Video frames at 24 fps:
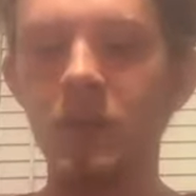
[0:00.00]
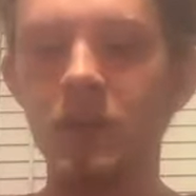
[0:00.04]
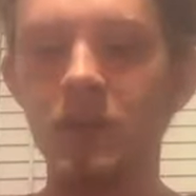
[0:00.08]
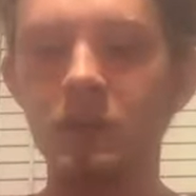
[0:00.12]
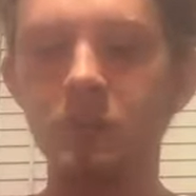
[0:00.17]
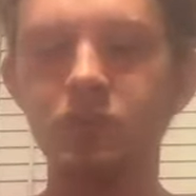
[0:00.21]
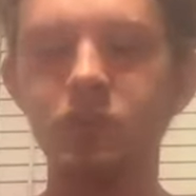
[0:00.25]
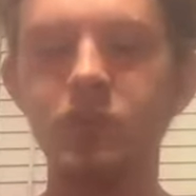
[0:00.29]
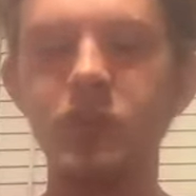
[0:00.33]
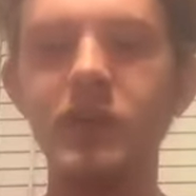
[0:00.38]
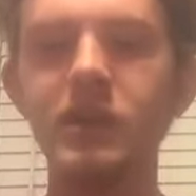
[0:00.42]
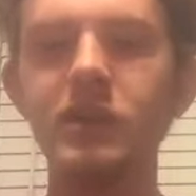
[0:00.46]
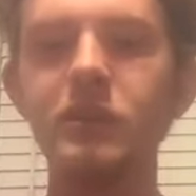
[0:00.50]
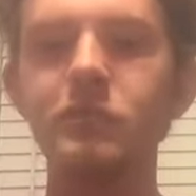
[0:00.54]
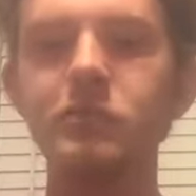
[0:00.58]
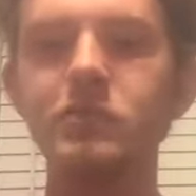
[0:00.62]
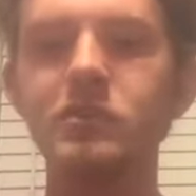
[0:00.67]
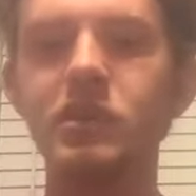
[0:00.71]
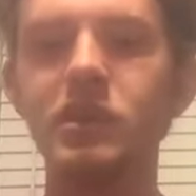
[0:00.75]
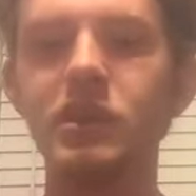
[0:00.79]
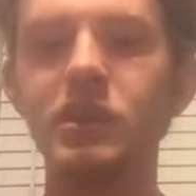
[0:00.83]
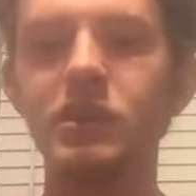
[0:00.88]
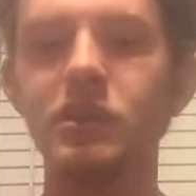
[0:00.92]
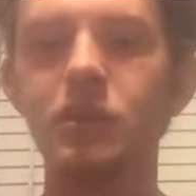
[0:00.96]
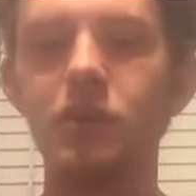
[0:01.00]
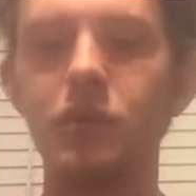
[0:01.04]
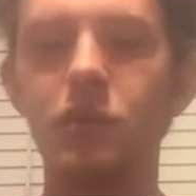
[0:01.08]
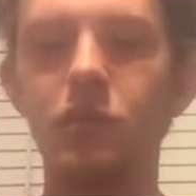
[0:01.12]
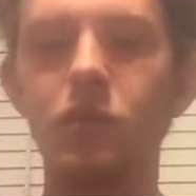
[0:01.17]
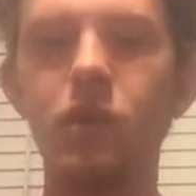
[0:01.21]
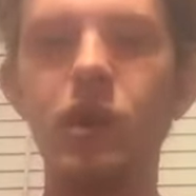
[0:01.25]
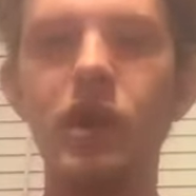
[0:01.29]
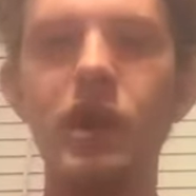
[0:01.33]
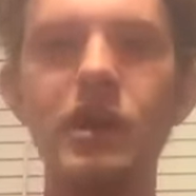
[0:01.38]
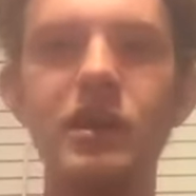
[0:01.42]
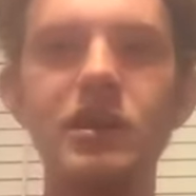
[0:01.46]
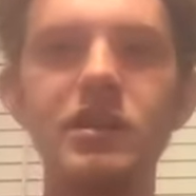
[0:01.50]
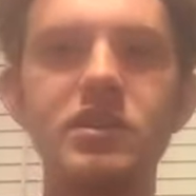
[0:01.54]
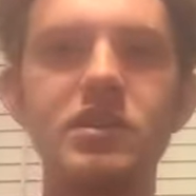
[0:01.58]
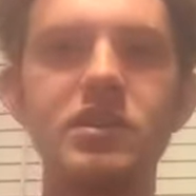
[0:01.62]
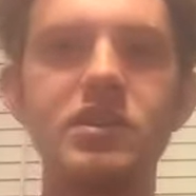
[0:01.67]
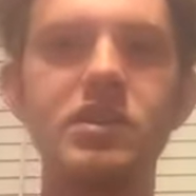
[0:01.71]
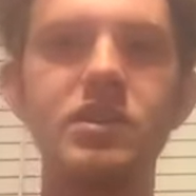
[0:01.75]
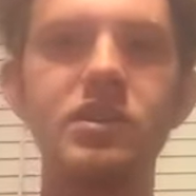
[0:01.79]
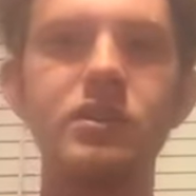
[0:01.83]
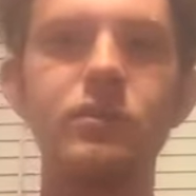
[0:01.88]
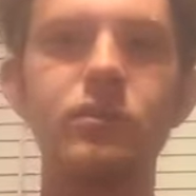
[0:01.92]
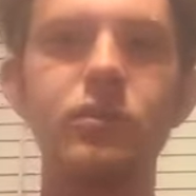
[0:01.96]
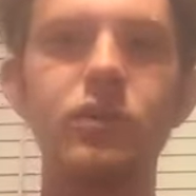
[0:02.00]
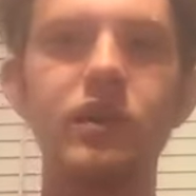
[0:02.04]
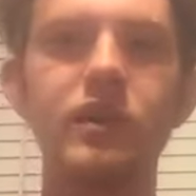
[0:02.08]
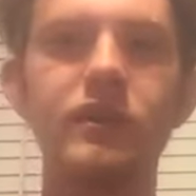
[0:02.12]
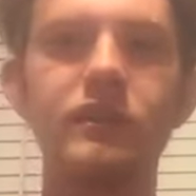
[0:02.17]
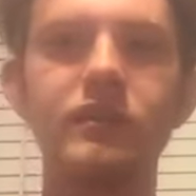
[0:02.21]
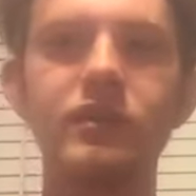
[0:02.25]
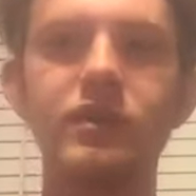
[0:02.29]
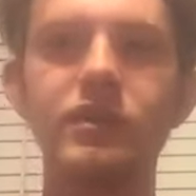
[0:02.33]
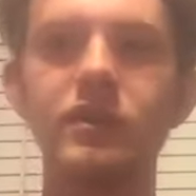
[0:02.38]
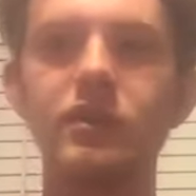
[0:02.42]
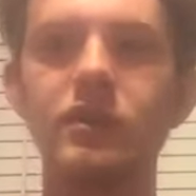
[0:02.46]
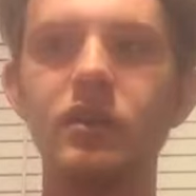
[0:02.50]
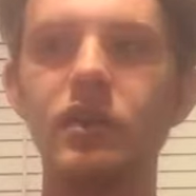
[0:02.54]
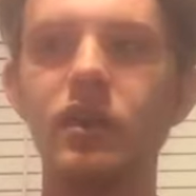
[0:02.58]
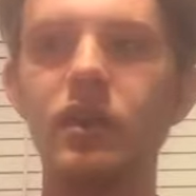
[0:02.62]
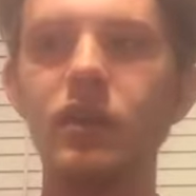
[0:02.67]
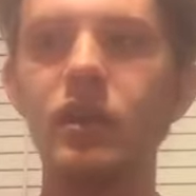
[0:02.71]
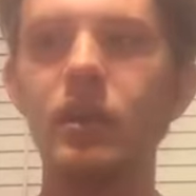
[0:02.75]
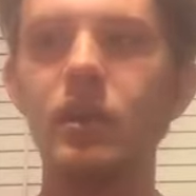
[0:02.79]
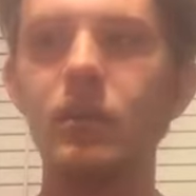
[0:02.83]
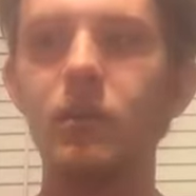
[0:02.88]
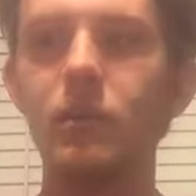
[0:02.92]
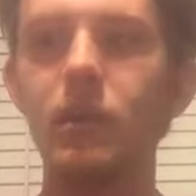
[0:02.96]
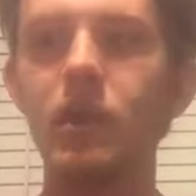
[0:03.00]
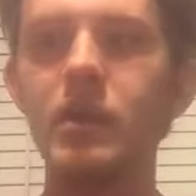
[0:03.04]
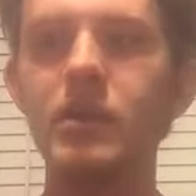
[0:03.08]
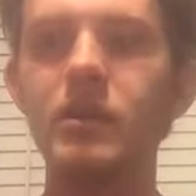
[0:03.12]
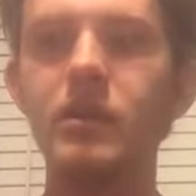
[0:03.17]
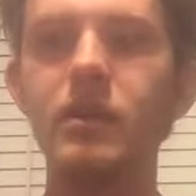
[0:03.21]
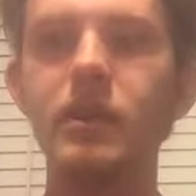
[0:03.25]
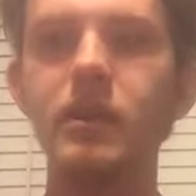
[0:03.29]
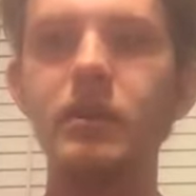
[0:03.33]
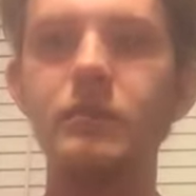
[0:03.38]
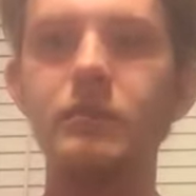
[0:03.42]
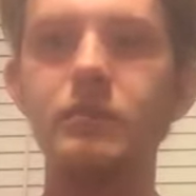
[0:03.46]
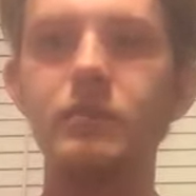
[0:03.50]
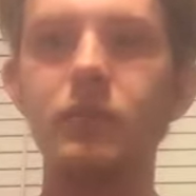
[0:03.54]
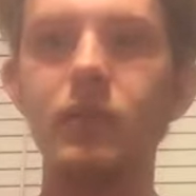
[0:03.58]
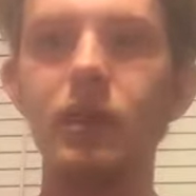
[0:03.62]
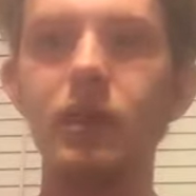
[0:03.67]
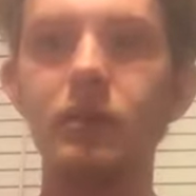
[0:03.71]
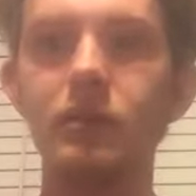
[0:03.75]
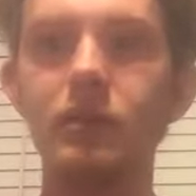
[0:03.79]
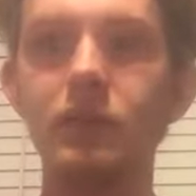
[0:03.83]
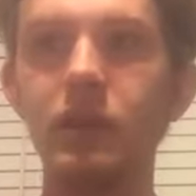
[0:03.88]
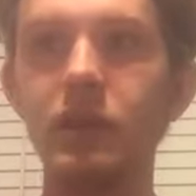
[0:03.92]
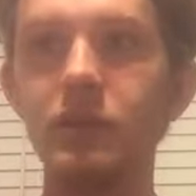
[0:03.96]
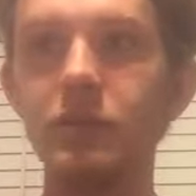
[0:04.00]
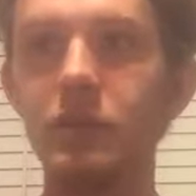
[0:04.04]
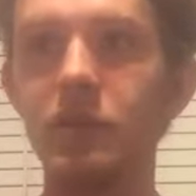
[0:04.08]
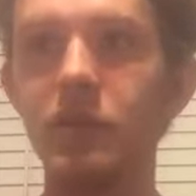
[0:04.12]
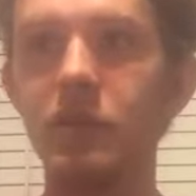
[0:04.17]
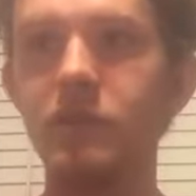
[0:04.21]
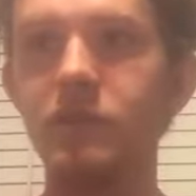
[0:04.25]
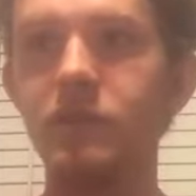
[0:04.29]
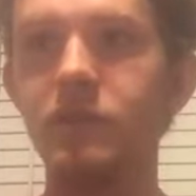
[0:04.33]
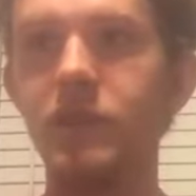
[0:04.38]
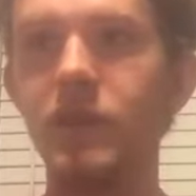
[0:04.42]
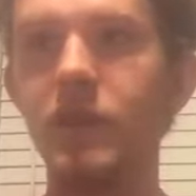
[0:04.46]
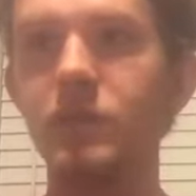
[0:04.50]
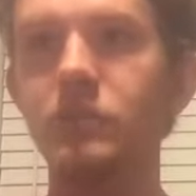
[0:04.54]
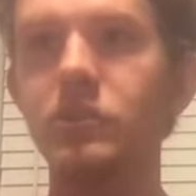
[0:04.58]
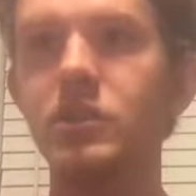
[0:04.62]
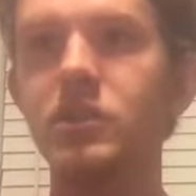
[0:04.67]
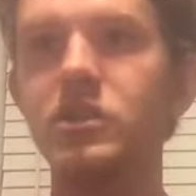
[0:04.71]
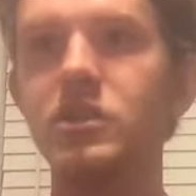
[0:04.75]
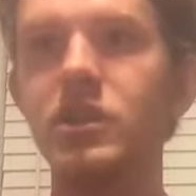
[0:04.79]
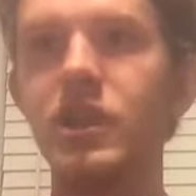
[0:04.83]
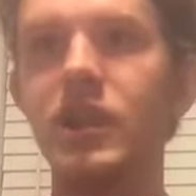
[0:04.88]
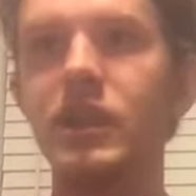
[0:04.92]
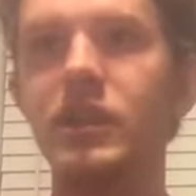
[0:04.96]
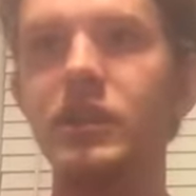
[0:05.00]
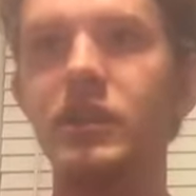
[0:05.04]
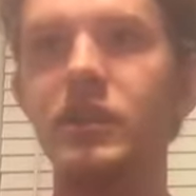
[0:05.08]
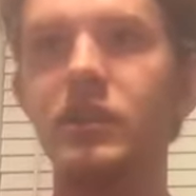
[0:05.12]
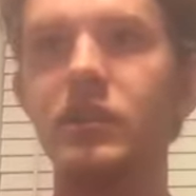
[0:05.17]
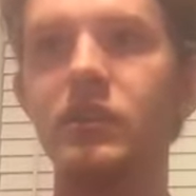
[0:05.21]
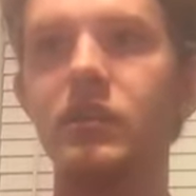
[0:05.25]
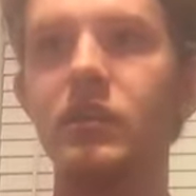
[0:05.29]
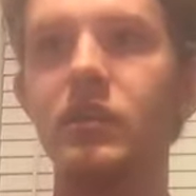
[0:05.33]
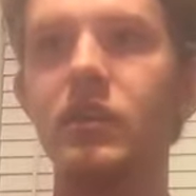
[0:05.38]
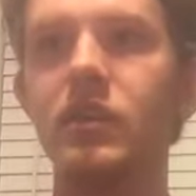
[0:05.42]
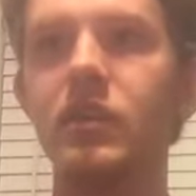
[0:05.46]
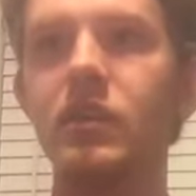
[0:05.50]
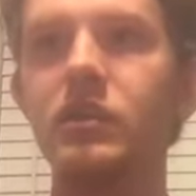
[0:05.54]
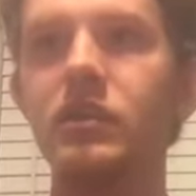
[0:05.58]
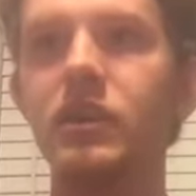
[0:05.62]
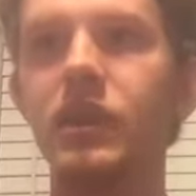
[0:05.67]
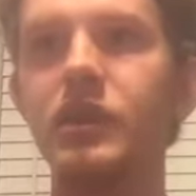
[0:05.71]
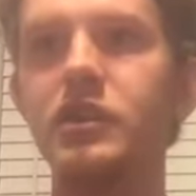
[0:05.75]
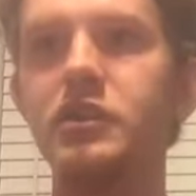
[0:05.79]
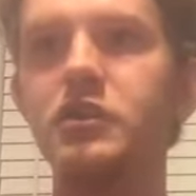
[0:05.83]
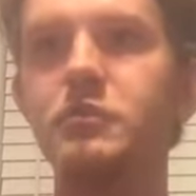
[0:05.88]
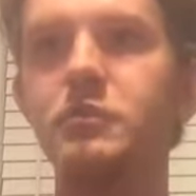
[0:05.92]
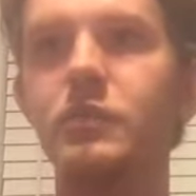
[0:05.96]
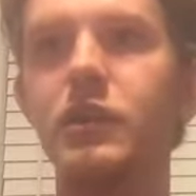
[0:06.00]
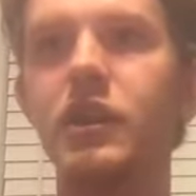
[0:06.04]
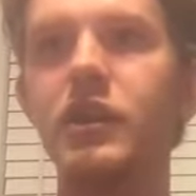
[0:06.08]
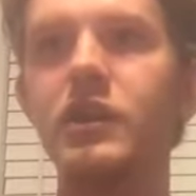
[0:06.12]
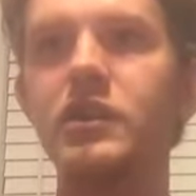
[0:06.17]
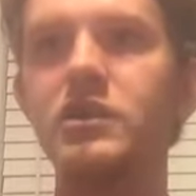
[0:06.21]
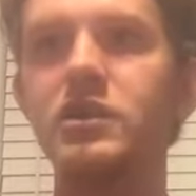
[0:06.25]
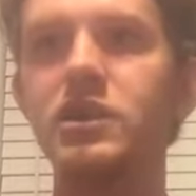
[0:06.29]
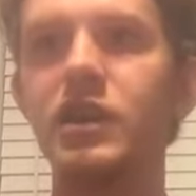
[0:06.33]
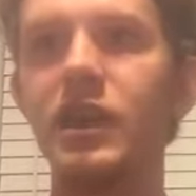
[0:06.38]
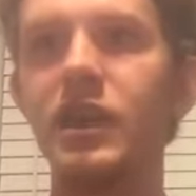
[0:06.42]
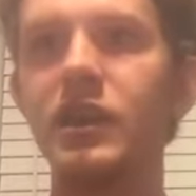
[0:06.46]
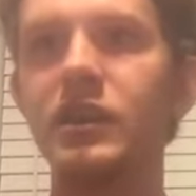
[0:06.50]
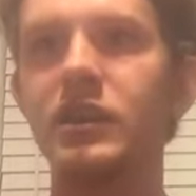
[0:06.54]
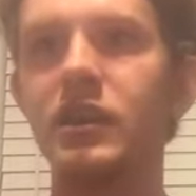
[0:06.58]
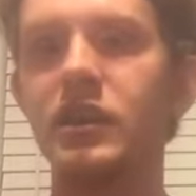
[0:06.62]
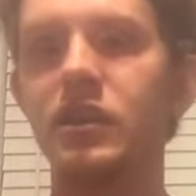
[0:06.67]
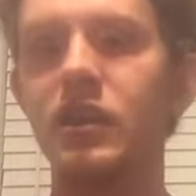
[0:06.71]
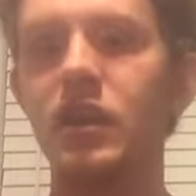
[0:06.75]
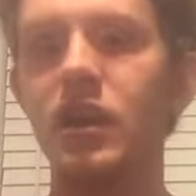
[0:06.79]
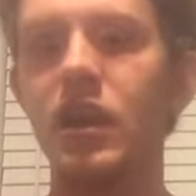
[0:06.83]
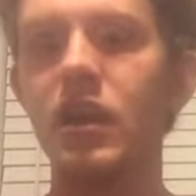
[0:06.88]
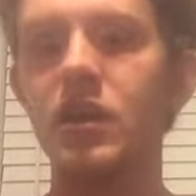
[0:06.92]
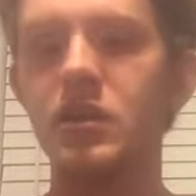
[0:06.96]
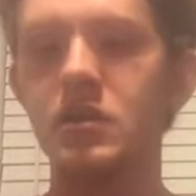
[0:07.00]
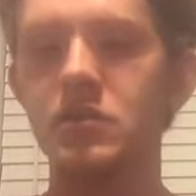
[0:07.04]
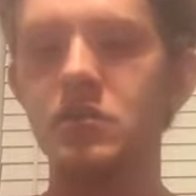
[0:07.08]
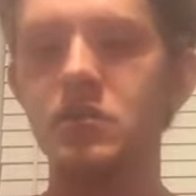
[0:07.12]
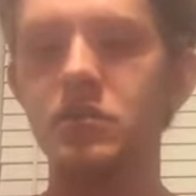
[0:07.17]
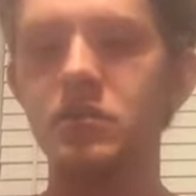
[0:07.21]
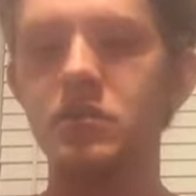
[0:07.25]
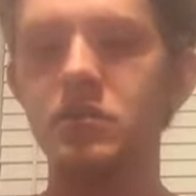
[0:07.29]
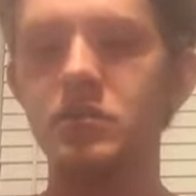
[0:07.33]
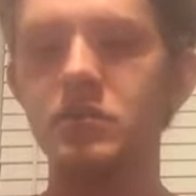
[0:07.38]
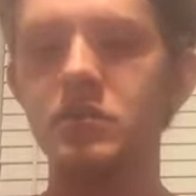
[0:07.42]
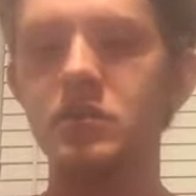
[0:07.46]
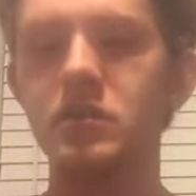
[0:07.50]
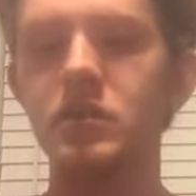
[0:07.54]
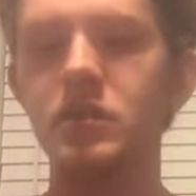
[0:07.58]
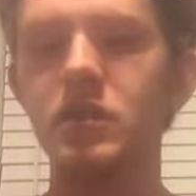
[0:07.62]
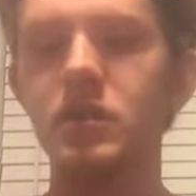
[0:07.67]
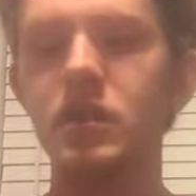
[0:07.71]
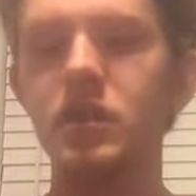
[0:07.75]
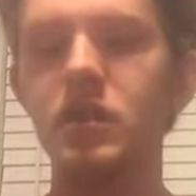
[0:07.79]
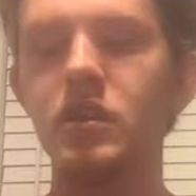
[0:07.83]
Brandy was like, "Why is she wearing my Nightmare family jacket? That is my jacket, not hers."